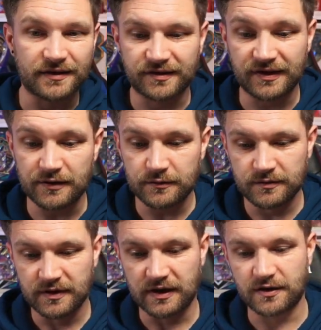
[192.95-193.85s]
the seal
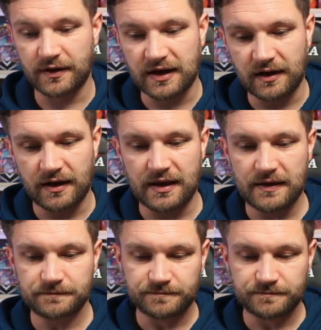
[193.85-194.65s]
and doing it like that.